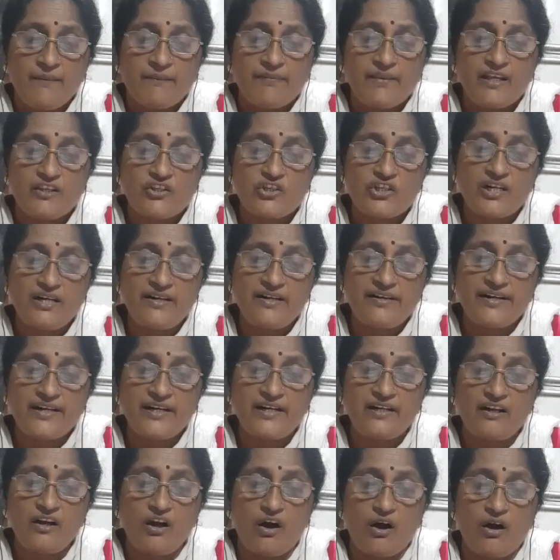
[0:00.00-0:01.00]
The
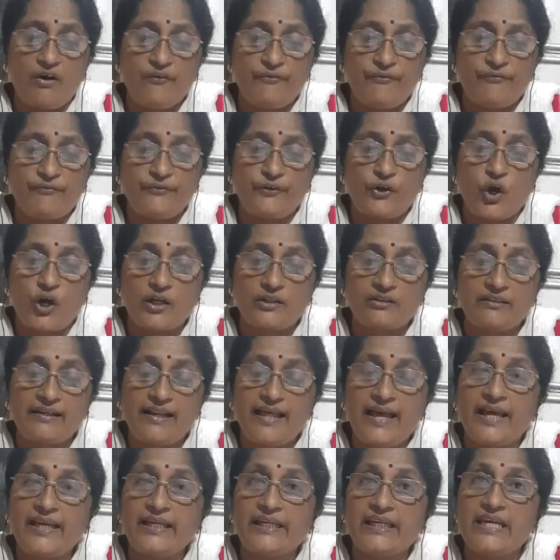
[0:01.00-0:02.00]
children of
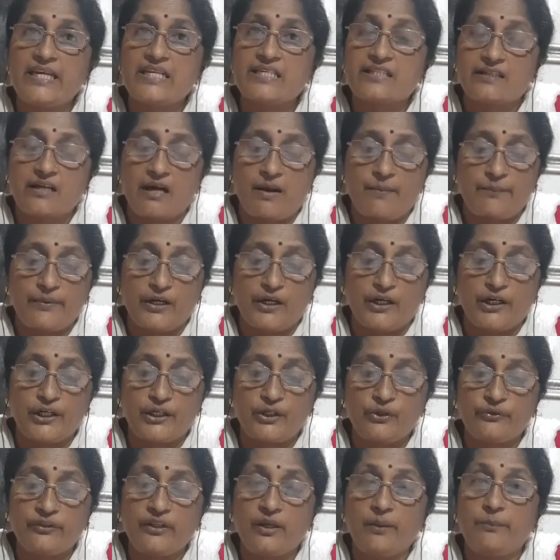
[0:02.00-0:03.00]
Northland is
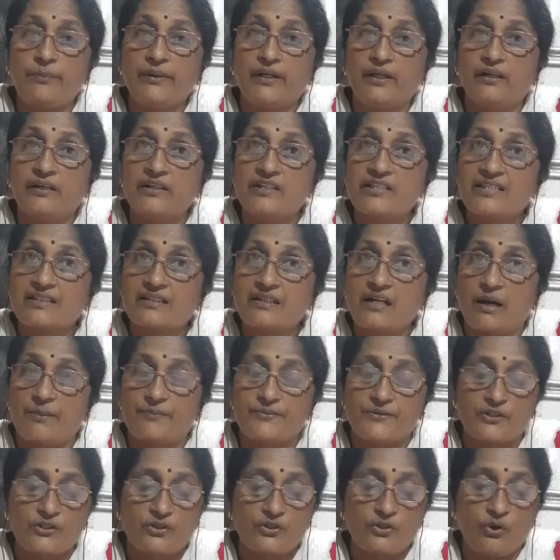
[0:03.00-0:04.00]
compared to the beer's
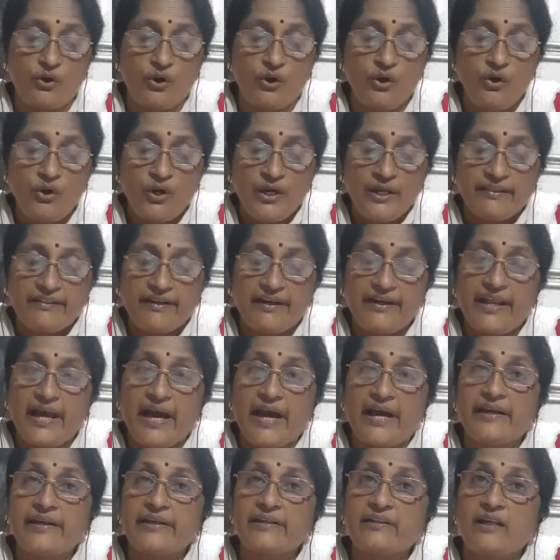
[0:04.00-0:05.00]
cups. So the
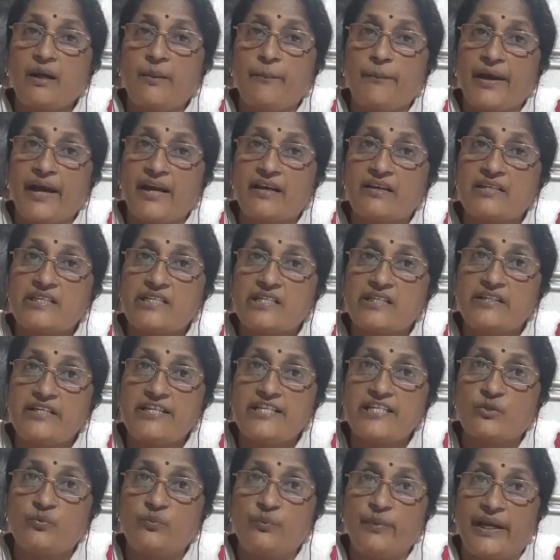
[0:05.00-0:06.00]
direct comparison
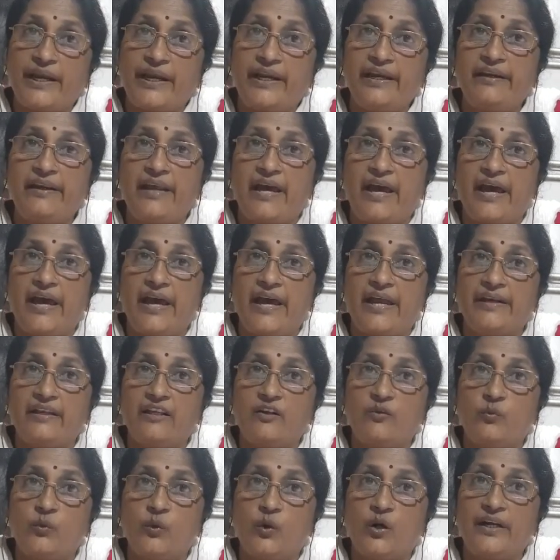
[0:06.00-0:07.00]
is made and
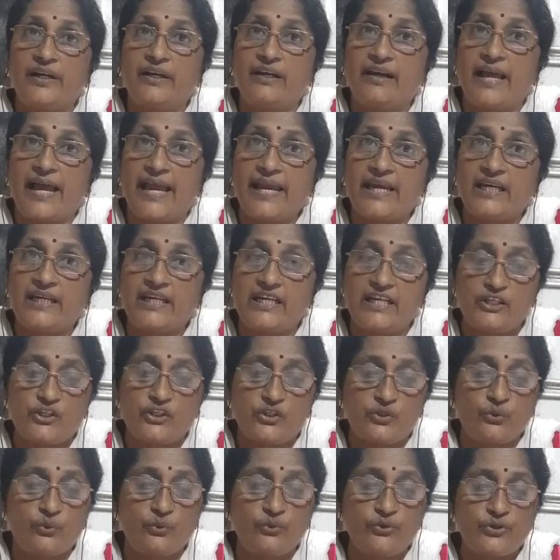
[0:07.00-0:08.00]
the word like
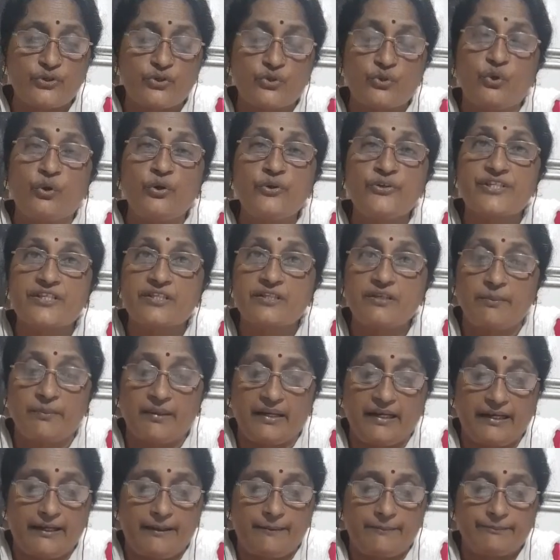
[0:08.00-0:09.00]
is used, so
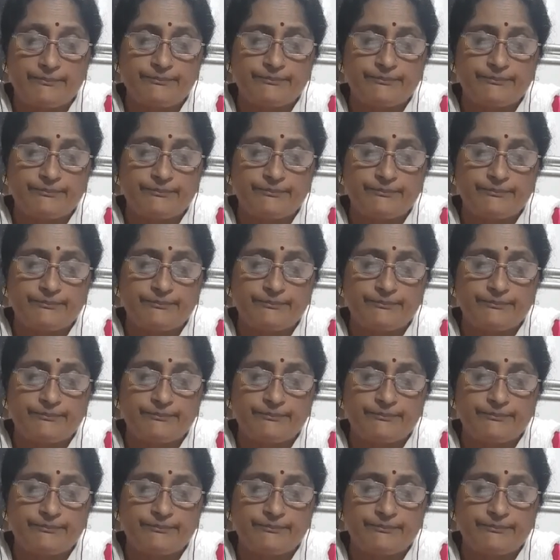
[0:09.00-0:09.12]
simile.